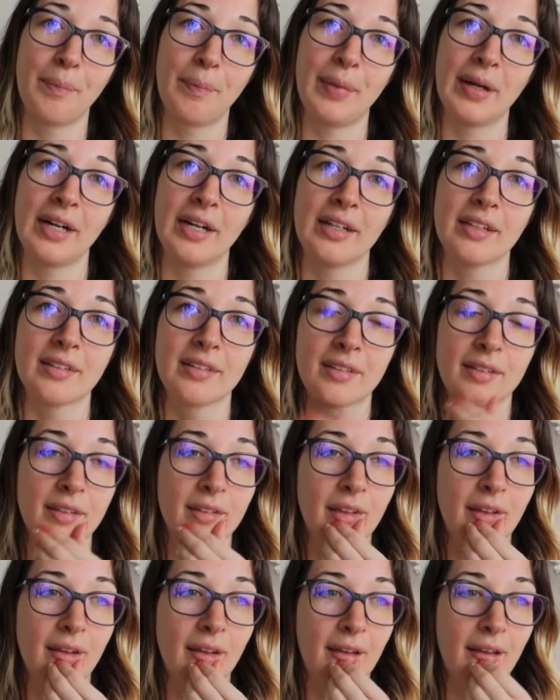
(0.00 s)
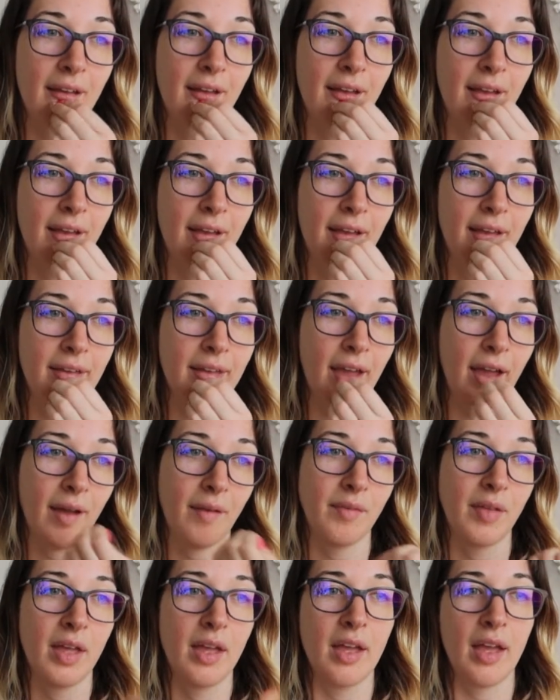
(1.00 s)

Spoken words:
but yeah,